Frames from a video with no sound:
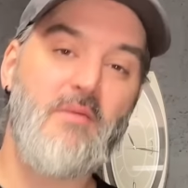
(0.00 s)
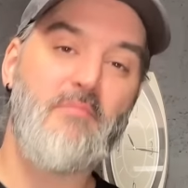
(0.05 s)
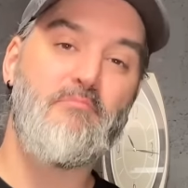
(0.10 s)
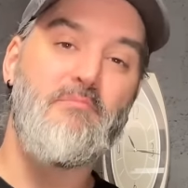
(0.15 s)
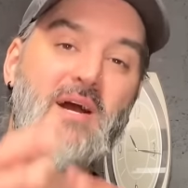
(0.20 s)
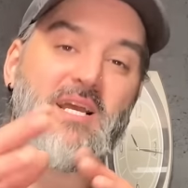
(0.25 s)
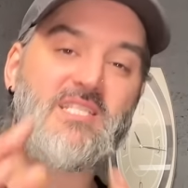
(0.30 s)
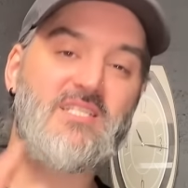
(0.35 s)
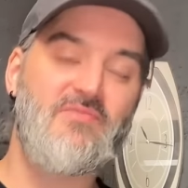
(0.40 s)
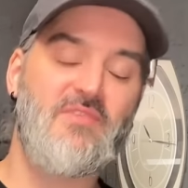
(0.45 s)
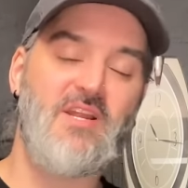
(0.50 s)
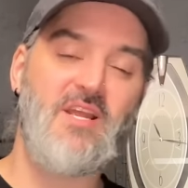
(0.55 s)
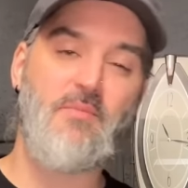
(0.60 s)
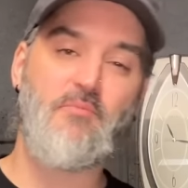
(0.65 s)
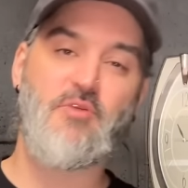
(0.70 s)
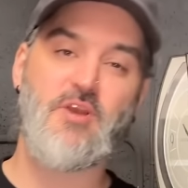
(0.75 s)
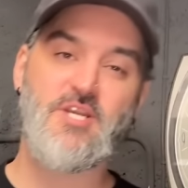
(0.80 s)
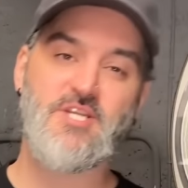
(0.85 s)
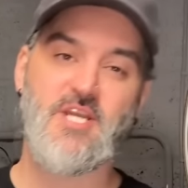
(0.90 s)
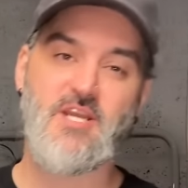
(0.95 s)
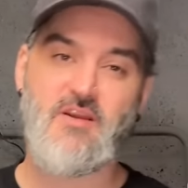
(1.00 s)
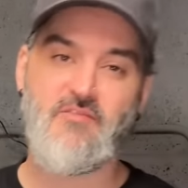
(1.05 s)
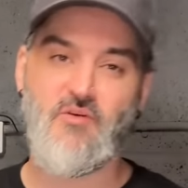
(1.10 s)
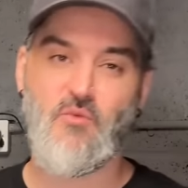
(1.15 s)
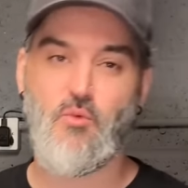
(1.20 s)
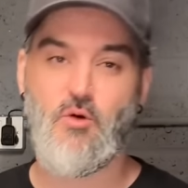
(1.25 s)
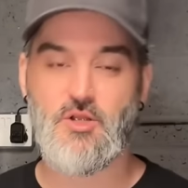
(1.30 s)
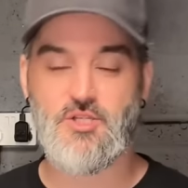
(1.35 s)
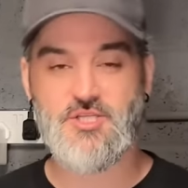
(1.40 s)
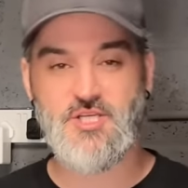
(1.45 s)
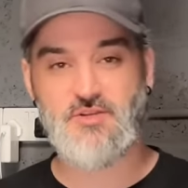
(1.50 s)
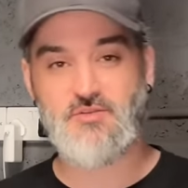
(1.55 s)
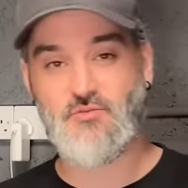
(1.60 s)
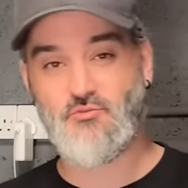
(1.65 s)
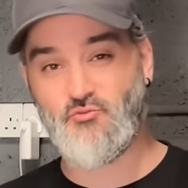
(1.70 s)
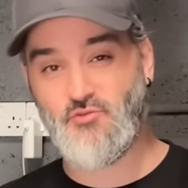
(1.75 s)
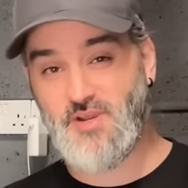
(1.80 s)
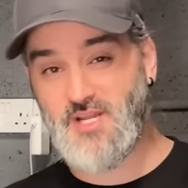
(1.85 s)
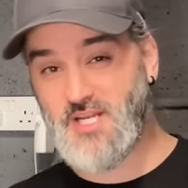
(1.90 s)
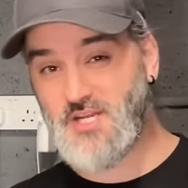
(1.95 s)
Massively appreciate you for watching.
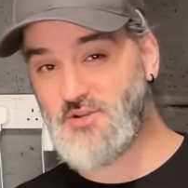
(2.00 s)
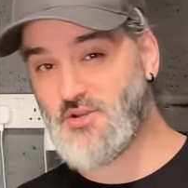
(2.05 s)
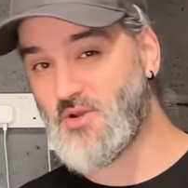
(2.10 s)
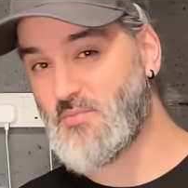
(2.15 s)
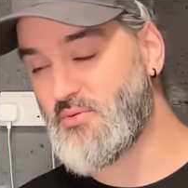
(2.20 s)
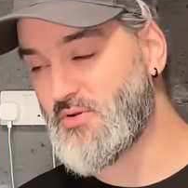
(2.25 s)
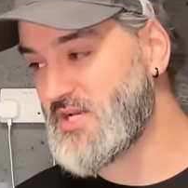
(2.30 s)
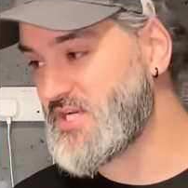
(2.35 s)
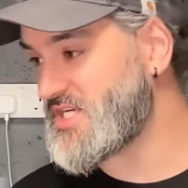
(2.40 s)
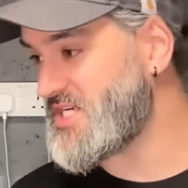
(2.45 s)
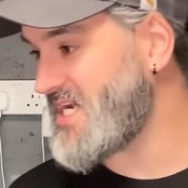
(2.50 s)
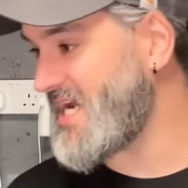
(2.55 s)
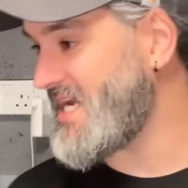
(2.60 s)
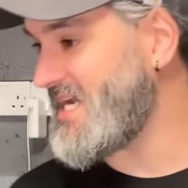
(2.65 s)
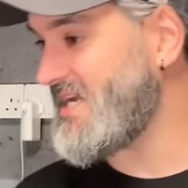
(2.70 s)
Really do appreciate